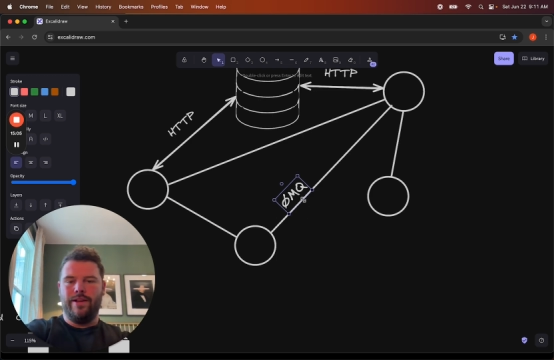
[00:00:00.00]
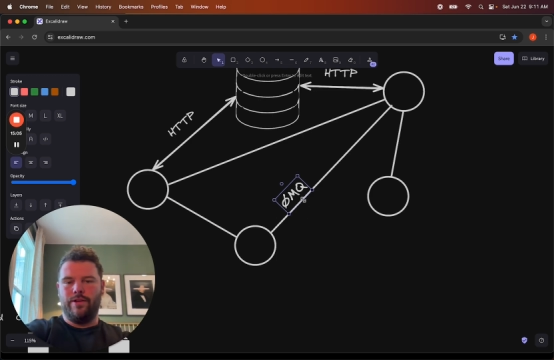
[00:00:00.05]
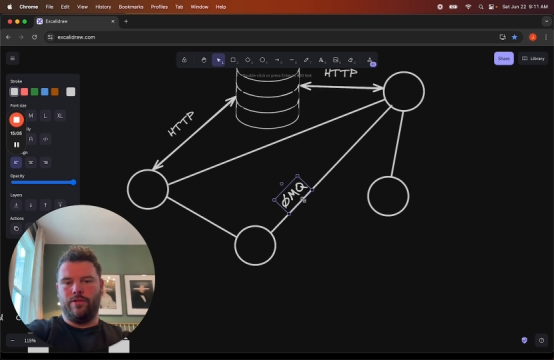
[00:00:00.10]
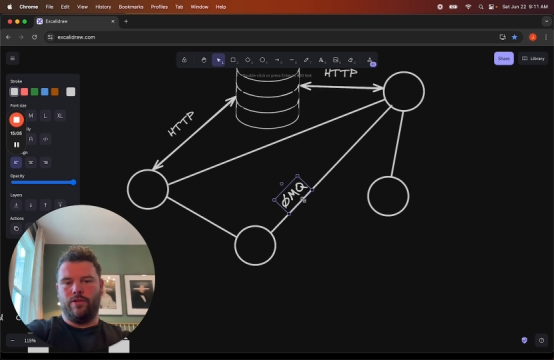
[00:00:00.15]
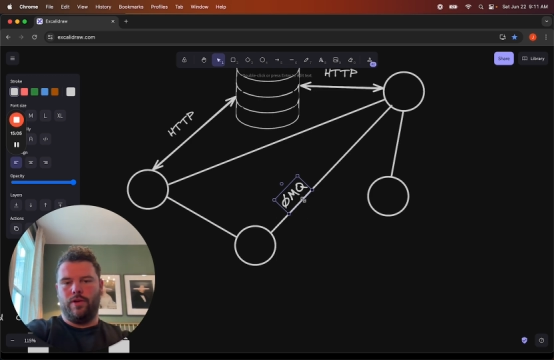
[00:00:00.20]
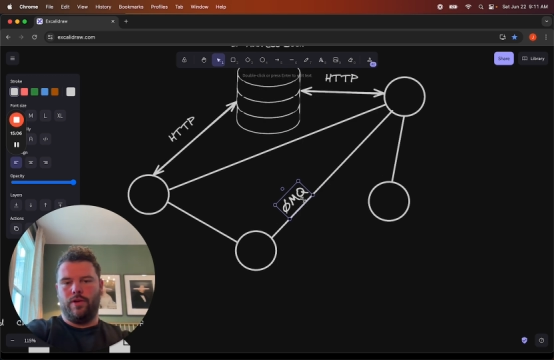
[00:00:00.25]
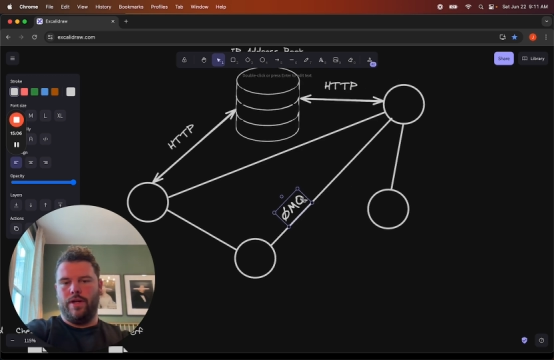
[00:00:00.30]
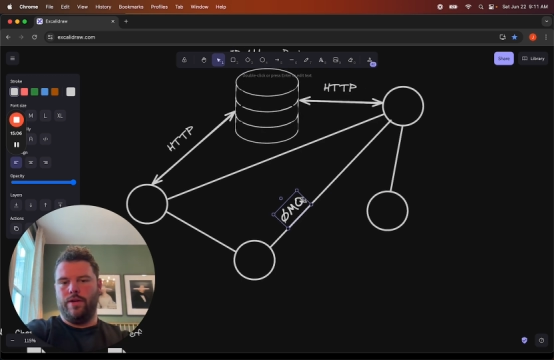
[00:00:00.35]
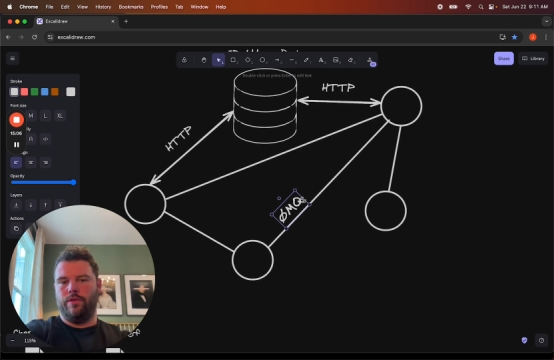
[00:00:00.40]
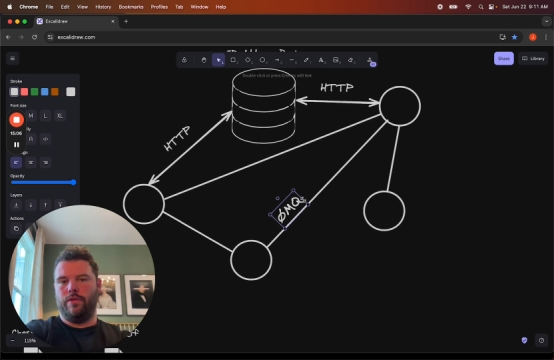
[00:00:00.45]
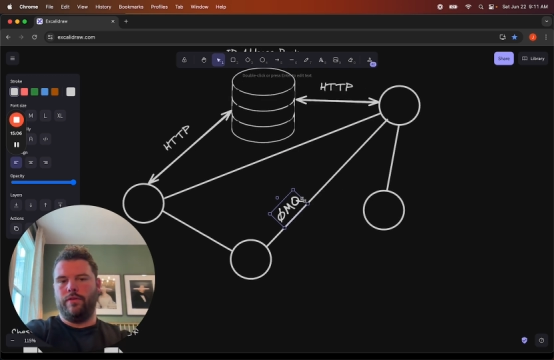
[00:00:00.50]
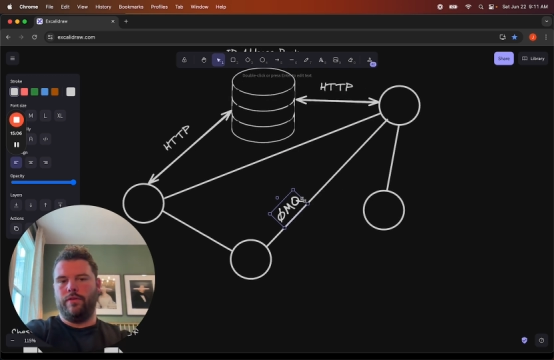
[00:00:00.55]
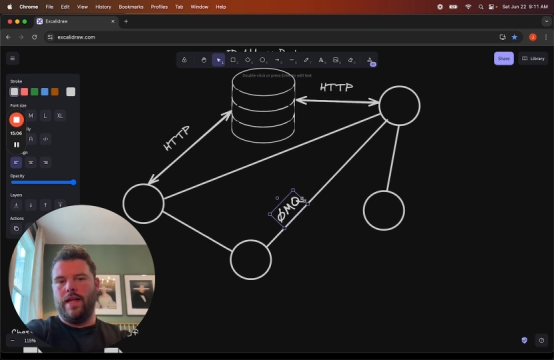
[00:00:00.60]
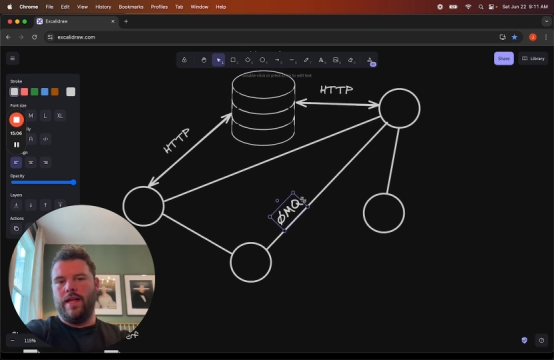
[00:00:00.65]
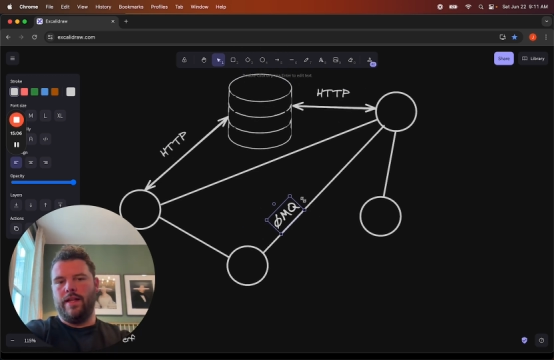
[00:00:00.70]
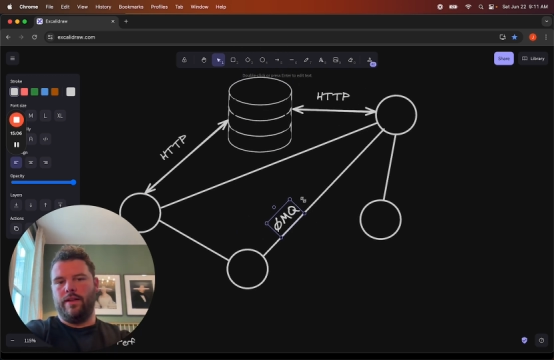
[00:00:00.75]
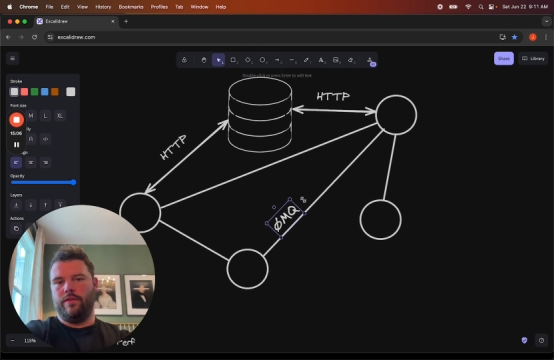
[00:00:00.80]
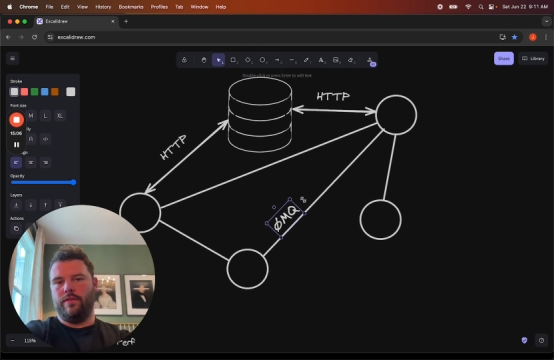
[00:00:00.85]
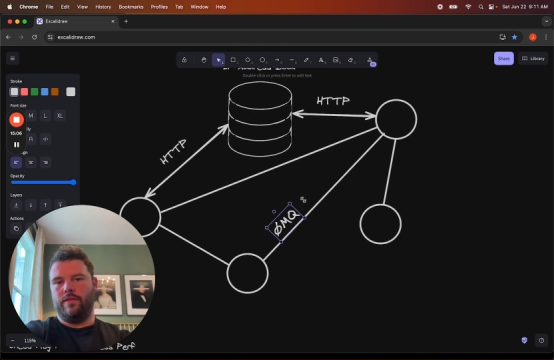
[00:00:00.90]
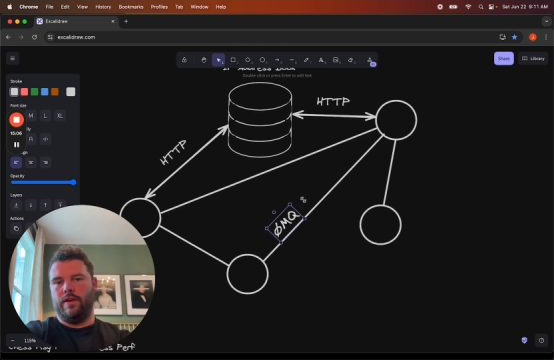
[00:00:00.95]
so I use that
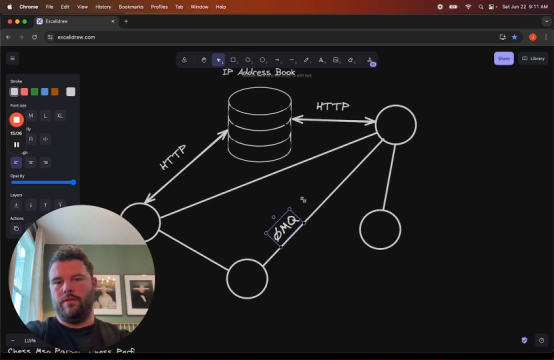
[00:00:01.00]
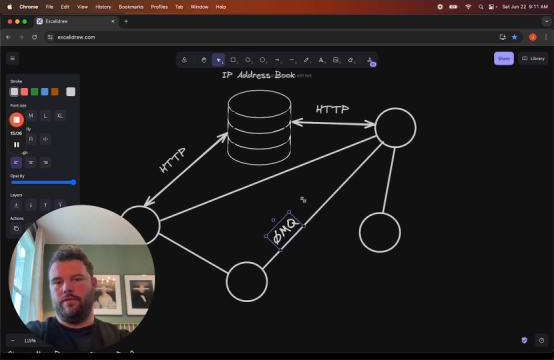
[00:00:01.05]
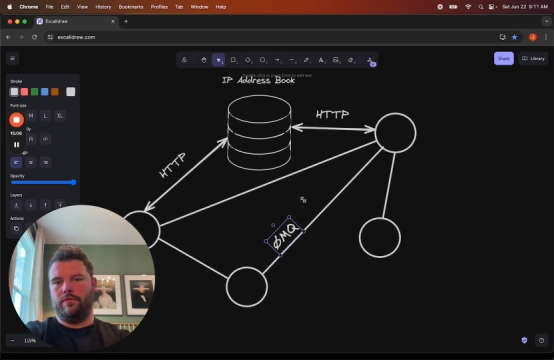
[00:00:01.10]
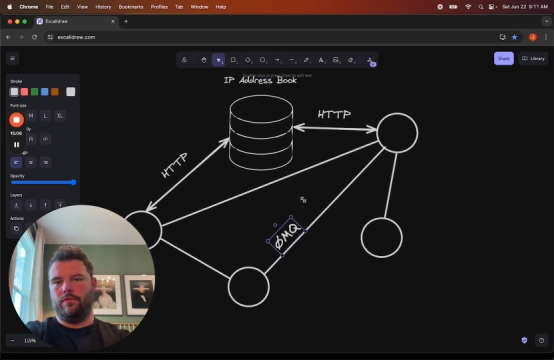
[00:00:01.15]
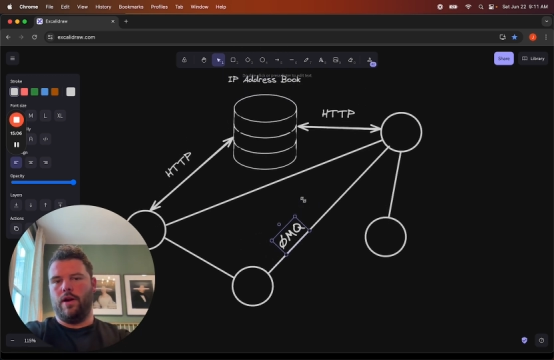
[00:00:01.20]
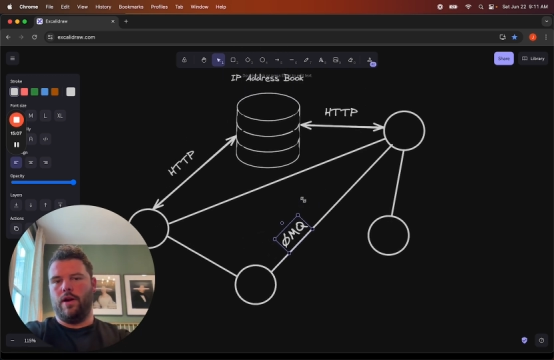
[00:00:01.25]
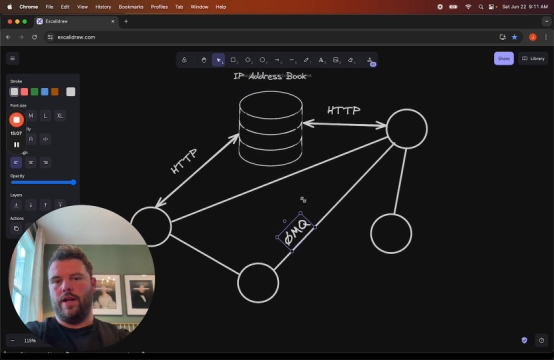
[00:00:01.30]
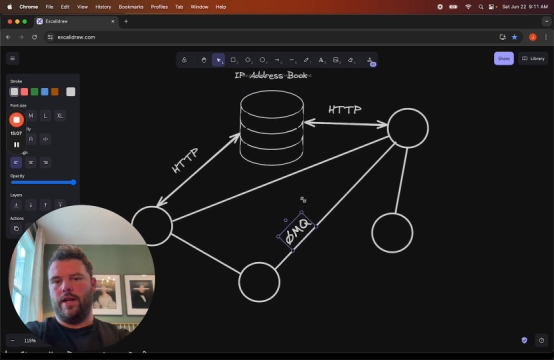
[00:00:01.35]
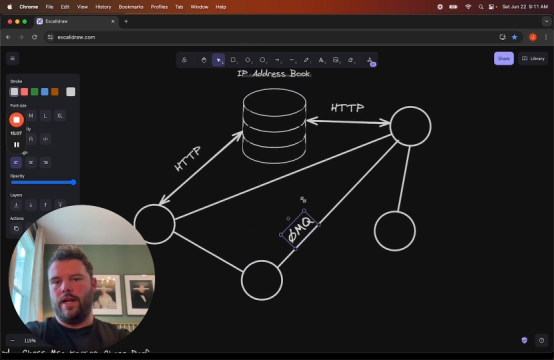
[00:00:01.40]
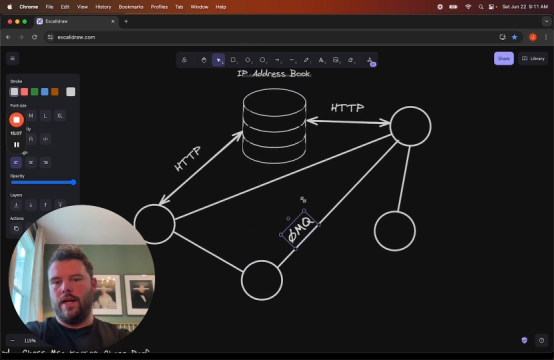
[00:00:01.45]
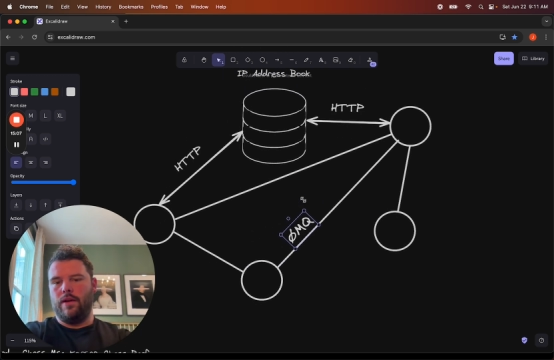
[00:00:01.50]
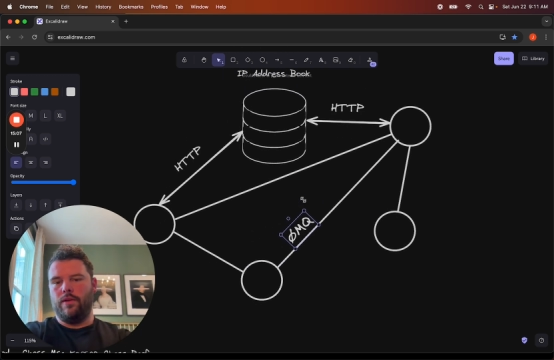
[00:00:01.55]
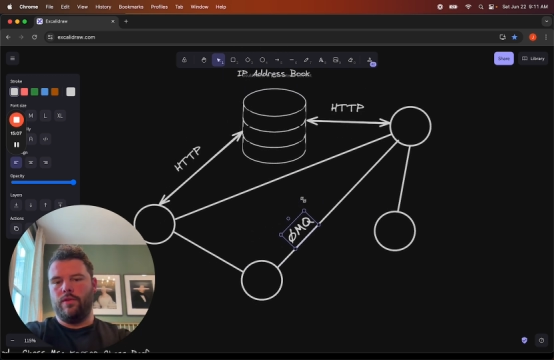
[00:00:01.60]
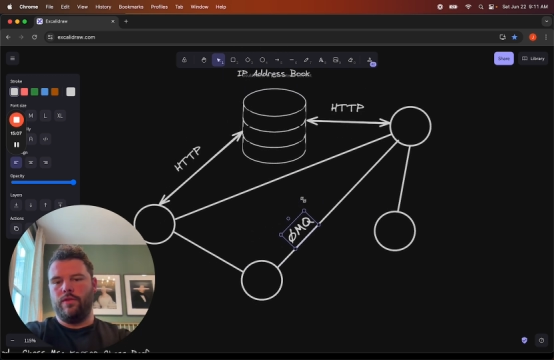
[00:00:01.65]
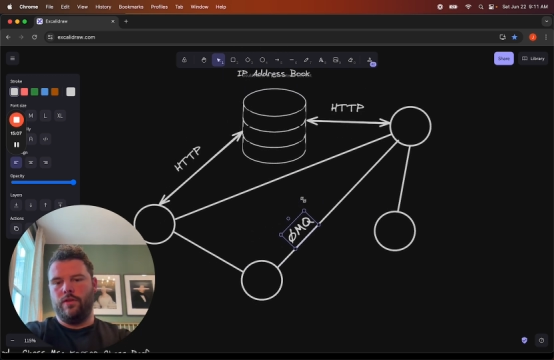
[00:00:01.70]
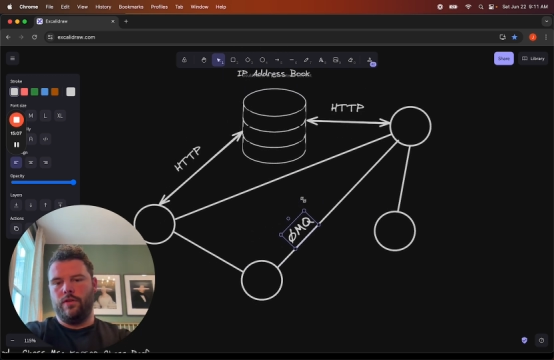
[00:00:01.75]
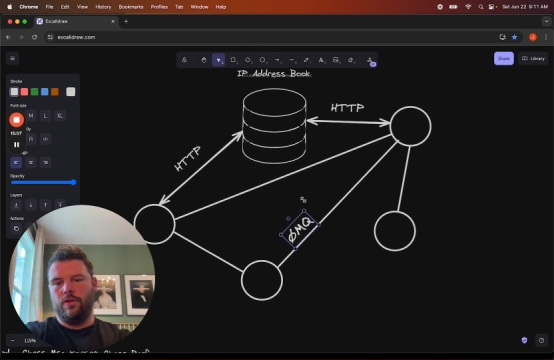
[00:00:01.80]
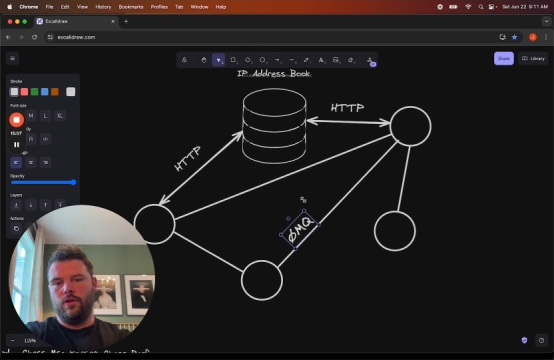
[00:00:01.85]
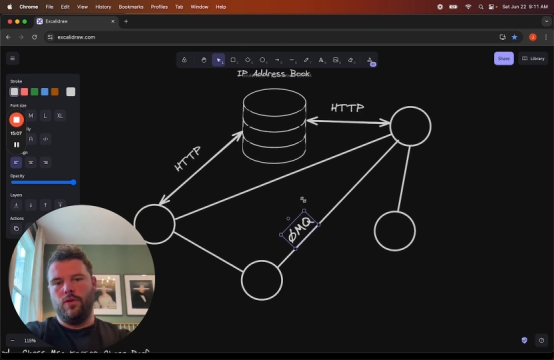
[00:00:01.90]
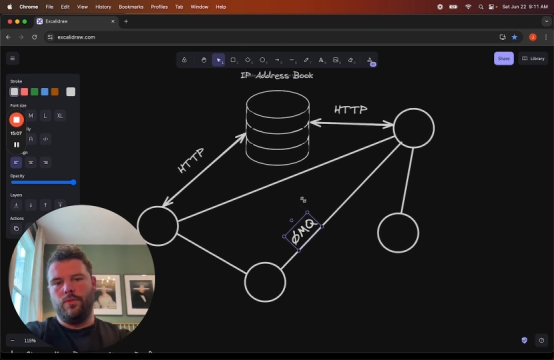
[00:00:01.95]
instead of writing out
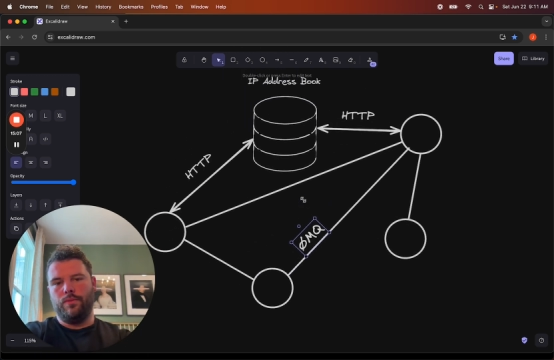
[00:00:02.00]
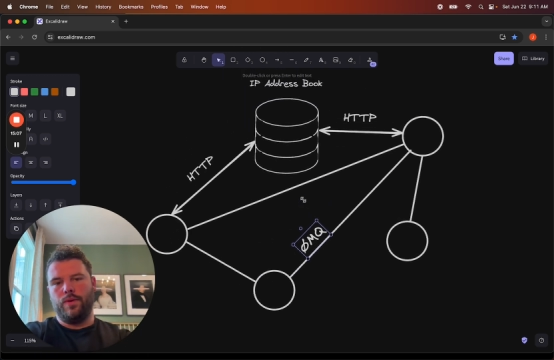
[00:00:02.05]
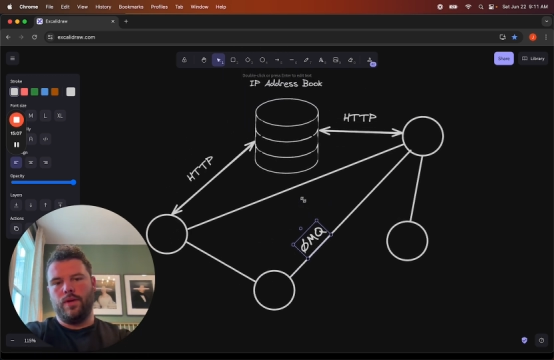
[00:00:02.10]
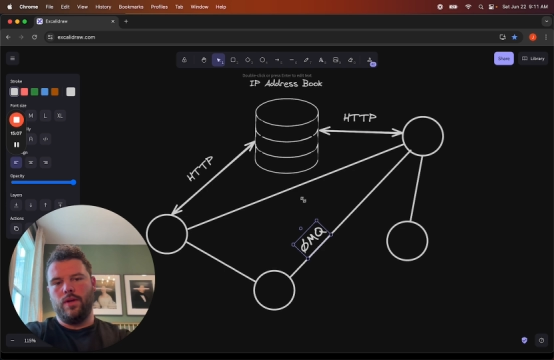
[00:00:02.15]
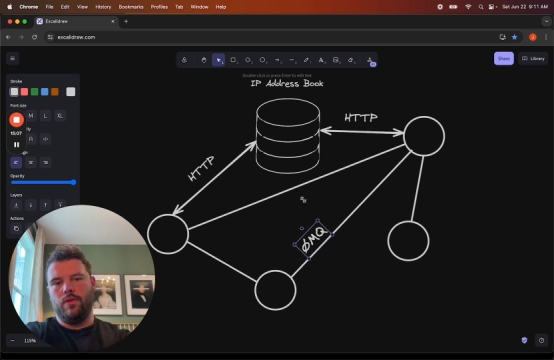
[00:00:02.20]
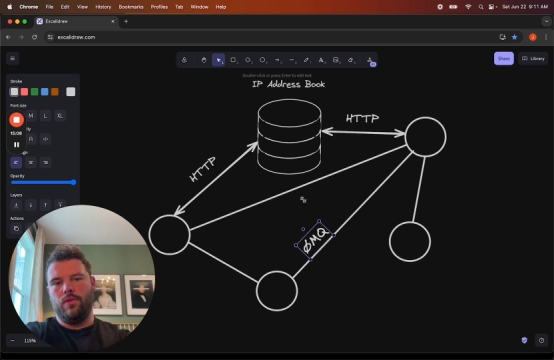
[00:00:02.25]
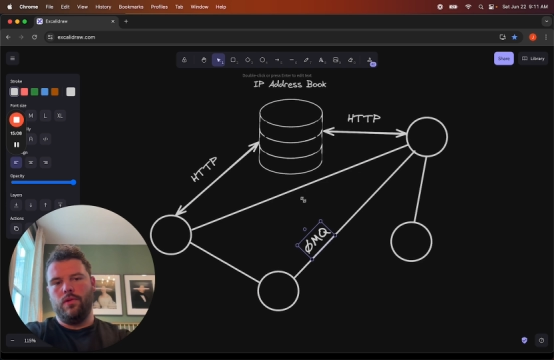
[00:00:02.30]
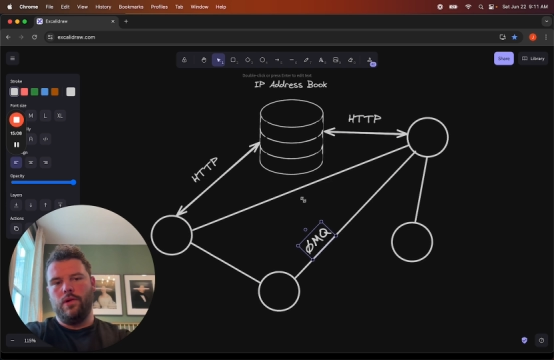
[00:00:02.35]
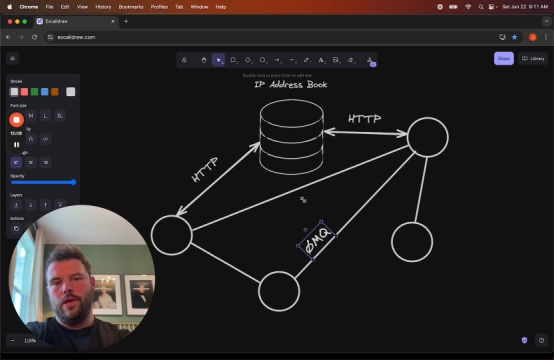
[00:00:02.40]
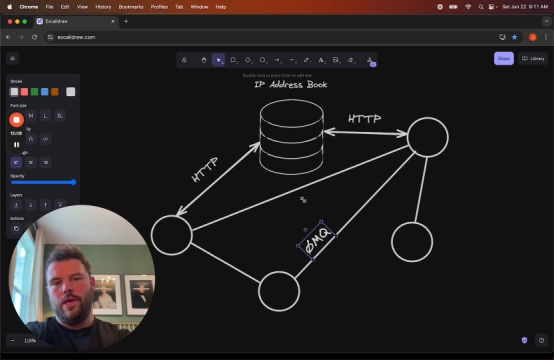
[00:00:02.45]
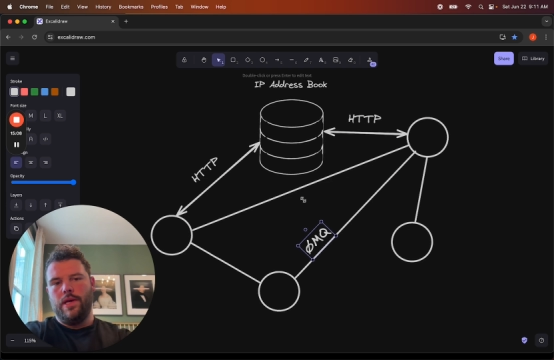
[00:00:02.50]
ZeroMQ.